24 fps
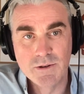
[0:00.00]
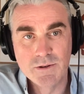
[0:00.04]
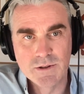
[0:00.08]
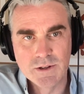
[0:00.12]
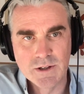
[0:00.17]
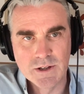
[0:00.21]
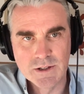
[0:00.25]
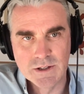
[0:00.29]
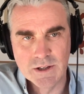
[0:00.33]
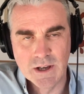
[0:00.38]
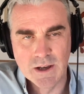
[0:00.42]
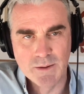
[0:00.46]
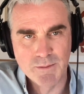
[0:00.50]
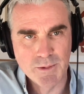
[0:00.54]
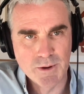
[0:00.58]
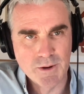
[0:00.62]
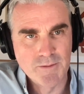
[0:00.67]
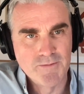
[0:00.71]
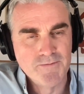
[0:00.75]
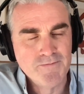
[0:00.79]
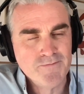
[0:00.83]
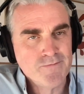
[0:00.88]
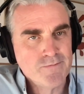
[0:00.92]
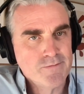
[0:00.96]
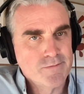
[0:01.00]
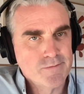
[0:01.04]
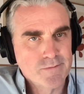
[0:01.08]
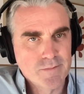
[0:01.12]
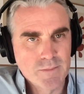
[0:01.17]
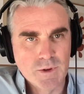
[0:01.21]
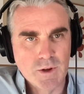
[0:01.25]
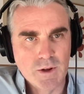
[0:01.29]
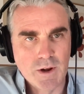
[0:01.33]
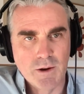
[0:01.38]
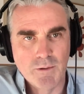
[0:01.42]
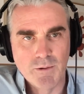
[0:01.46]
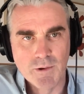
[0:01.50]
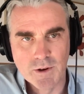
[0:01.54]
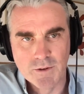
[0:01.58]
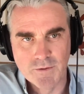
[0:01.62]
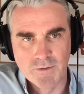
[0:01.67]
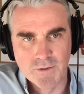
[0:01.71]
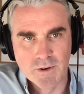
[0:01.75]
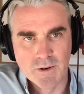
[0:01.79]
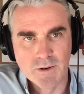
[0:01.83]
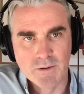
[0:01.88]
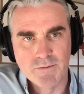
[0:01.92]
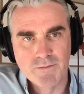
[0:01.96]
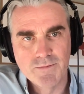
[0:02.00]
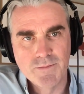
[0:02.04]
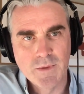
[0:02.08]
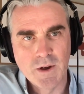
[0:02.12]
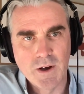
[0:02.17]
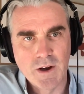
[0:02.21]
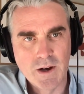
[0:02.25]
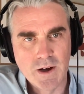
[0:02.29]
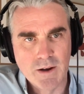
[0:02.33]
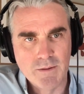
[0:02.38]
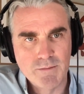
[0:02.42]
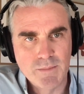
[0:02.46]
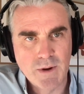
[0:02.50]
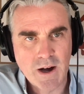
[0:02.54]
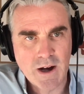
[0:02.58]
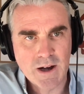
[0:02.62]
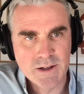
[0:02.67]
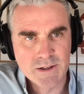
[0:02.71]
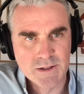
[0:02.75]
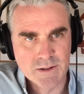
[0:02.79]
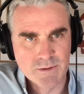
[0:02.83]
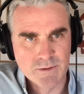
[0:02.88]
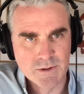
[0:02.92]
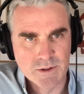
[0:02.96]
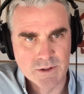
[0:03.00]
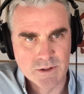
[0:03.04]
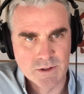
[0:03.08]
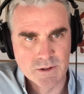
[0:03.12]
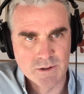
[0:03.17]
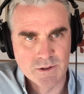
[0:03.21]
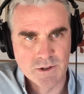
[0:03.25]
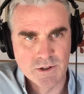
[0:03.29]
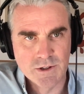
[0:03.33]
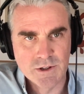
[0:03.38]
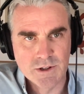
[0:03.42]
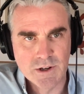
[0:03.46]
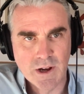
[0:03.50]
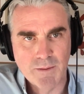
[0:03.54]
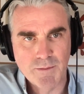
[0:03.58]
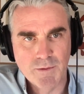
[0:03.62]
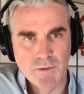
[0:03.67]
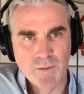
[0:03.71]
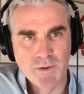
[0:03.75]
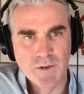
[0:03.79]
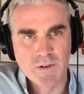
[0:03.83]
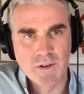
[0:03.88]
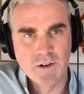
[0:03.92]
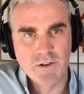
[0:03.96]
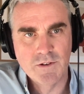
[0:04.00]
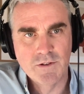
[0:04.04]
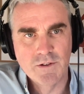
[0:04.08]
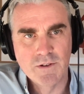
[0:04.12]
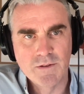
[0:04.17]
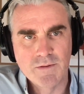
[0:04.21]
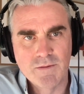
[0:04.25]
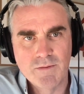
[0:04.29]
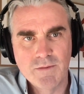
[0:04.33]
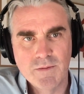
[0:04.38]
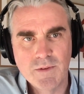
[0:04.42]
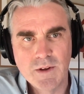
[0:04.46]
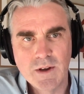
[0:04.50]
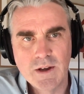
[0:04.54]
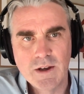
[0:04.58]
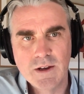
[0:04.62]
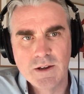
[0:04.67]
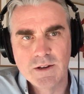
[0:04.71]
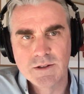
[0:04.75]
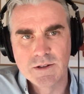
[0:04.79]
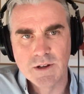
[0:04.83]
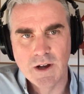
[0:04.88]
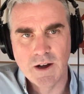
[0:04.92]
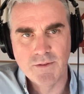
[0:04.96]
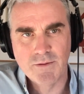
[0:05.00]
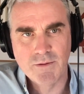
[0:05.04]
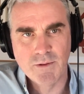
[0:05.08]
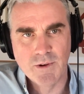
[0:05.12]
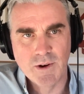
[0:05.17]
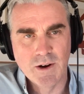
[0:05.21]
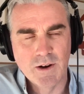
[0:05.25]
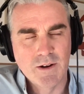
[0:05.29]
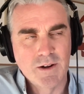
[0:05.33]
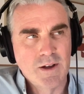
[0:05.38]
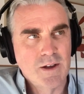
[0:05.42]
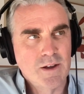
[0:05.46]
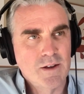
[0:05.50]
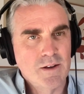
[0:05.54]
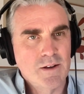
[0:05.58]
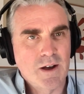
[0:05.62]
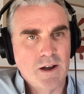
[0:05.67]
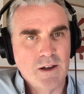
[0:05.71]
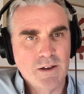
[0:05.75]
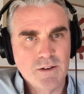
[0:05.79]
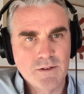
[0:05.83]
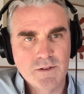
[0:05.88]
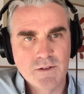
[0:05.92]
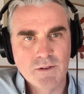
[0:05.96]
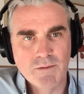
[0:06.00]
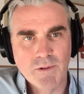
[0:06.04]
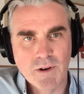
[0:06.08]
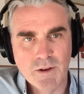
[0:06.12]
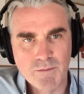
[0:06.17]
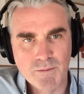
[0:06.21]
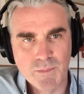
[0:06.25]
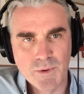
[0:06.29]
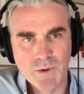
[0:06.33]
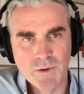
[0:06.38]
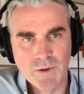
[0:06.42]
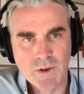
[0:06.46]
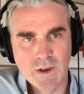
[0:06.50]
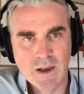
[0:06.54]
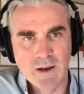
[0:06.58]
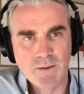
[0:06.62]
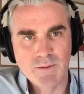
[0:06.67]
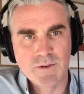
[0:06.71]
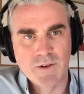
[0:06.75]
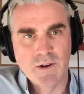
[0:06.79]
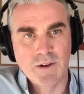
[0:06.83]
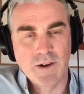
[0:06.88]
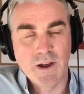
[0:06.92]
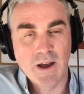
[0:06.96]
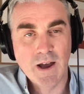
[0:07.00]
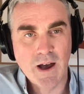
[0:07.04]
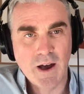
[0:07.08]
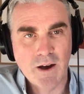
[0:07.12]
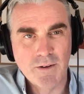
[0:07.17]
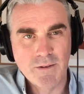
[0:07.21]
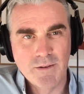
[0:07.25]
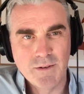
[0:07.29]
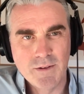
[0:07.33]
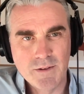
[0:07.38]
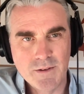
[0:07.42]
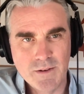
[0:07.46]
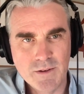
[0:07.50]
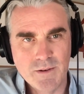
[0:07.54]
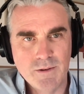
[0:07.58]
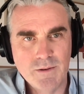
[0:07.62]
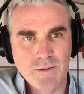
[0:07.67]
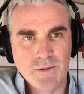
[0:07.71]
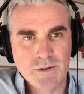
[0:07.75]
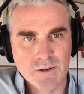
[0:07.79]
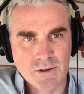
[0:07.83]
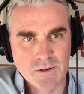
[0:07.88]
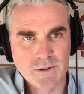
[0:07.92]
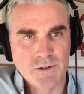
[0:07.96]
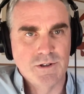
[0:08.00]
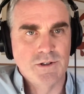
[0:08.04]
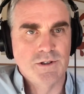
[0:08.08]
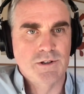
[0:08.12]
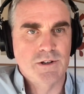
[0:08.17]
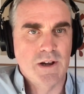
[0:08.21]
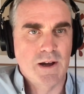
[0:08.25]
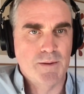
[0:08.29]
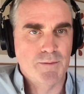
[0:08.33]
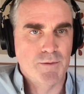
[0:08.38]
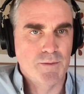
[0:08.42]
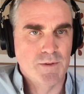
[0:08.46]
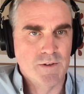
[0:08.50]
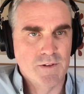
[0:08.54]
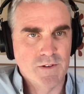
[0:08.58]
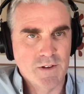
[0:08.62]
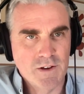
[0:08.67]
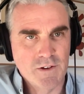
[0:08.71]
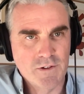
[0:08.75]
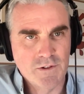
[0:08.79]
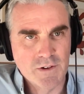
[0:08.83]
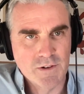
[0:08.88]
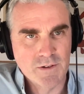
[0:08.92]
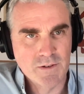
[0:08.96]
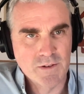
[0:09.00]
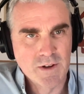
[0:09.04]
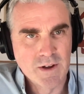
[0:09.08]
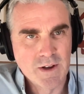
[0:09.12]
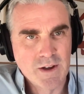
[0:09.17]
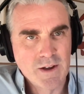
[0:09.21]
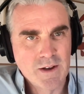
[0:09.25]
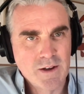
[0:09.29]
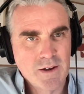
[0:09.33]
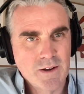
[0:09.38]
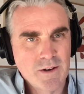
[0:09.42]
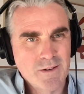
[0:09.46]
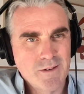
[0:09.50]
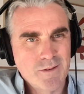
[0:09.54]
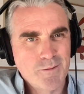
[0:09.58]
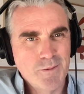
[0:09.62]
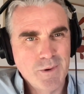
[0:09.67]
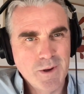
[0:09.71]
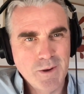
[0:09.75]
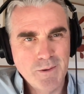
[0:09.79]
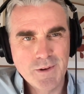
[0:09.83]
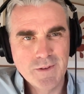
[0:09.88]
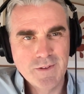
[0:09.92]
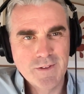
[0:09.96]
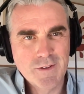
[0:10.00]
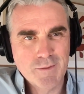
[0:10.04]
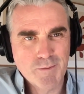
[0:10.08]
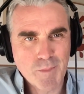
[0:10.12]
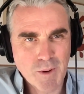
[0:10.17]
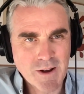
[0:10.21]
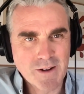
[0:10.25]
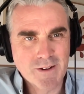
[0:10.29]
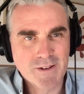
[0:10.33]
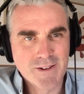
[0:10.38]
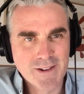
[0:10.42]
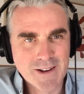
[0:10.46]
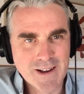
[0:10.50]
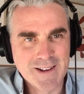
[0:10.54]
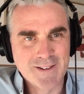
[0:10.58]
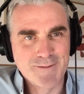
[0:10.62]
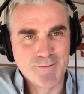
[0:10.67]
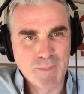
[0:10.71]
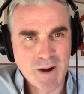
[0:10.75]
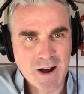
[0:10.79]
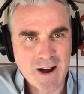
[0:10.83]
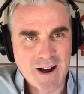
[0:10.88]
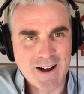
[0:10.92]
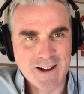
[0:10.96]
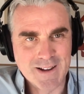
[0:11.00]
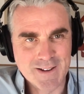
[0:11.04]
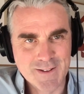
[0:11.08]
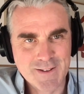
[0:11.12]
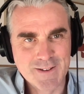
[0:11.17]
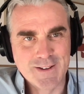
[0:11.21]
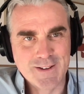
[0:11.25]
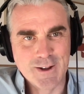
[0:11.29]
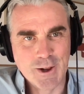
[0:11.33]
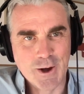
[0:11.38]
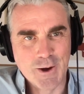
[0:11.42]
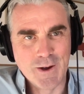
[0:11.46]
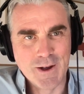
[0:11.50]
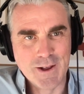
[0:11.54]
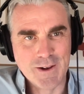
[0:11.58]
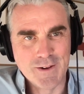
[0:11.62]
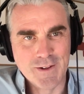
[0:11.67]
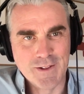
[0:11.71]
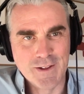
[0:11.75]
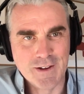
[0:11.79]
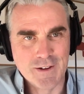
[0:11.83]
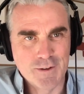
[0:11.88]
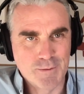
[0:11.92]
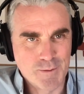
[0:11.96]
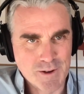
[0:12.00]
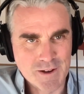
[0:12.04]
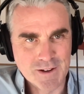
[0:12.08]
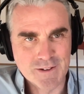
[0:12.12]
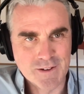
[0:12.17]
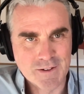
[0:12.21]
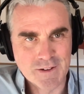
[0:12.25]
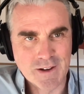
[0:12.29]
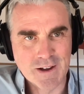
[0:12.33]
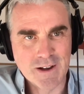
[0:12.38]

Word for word: an example. You know, I worked for uh, Moz. It was a search engine optimization software. I used to run boot camps on how to do search engine optimization. We would sprinkle in Moz, you know, into this because it's like